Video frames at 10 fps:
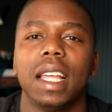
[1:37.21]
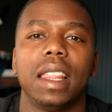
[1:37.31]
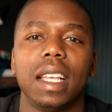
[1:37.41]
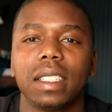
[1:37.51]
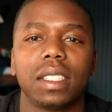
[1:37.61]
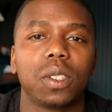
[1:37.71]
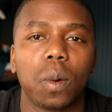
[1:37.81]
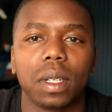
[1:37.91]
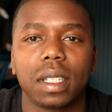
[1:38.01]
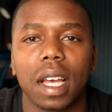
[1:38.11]
this is
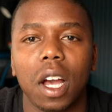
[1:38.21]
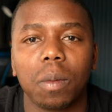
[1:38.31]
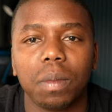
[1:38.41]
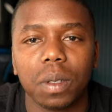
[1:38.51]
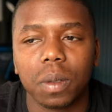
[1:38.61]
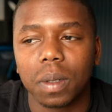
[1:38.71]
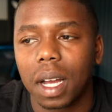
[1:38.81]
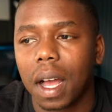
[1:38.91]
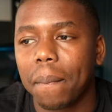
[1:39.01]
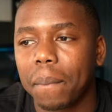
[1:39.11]
going to help you
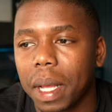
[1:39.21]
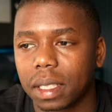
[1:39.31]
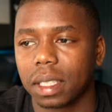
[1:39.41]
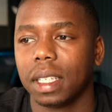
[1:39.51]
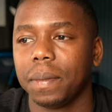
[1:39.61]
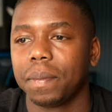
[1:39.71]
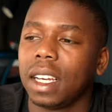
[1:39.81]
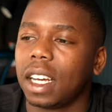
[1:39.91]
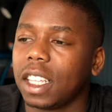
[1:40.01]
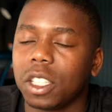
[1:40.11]
immensely.
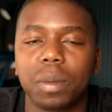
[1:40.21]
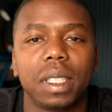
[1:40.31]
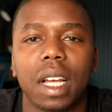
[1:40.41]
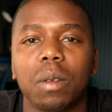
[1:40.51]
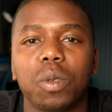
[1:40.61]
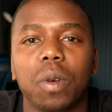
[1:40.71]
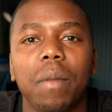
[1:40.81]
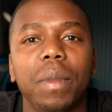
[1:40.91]
Uh, there's been times where I've